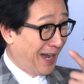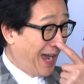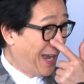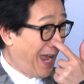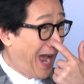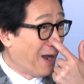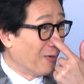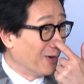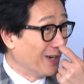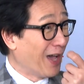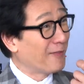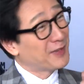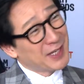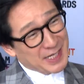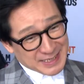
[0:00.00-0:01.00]
I, I would
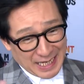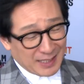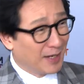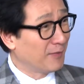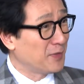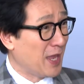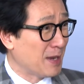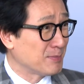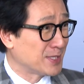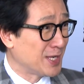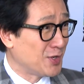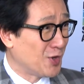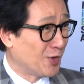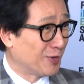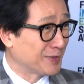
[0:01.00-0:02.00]
love to because I love the
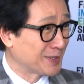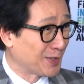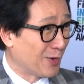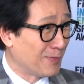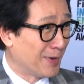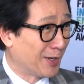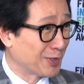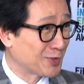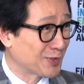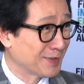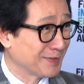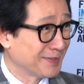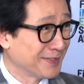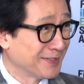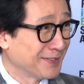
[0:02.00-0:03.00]
MCU so much.
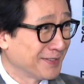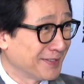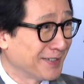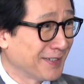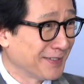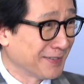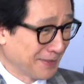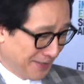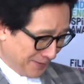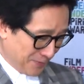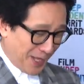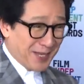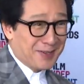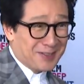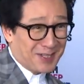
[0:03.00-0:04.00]
Right on, man.
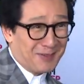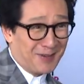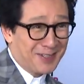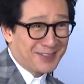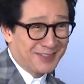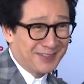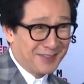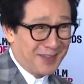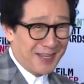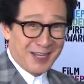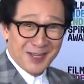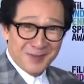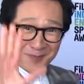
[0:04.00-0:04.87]
Thank Hope so Yeah. Thank Have you.